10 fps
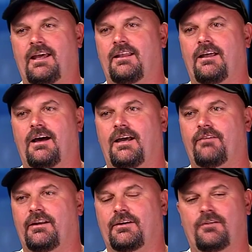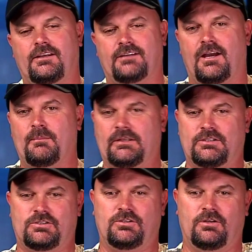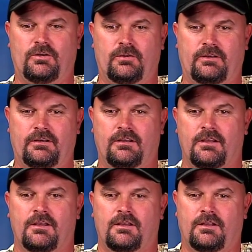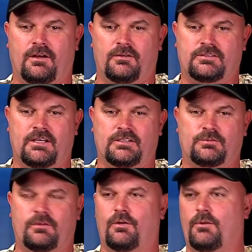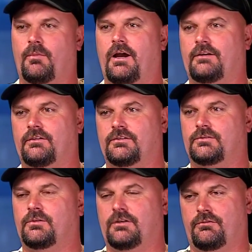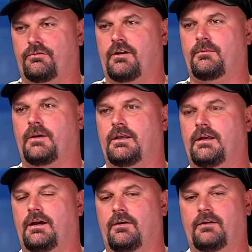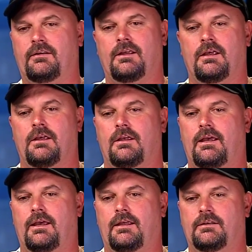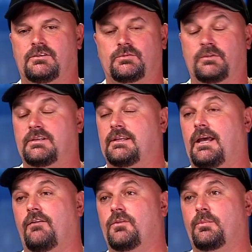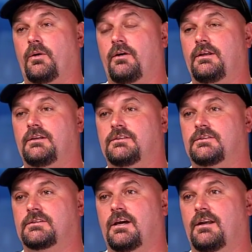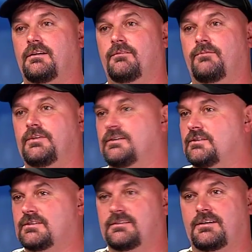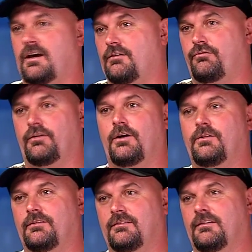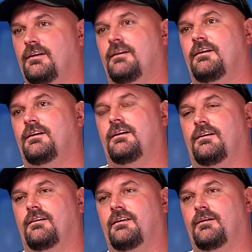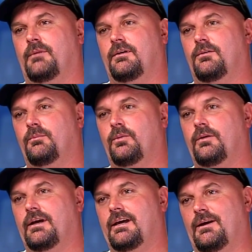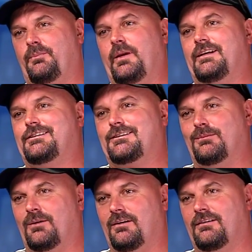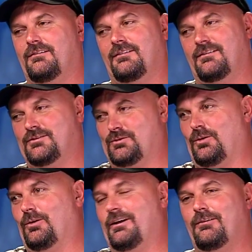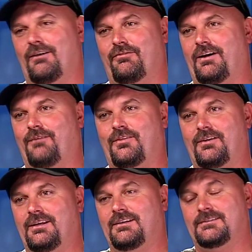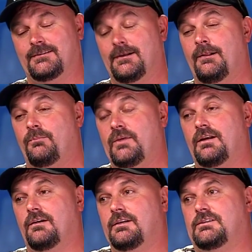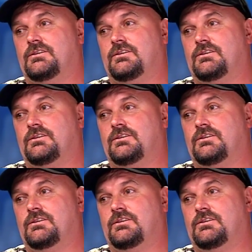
Night Live, had a great time at the show, and I was guest with Lorne Michaels, a really good friend of mine now, and just went to the after party and it just kind of flowed, and and I'm like, oh boy, I got to pitch tomorrow, and stroll in around 5:30. It's it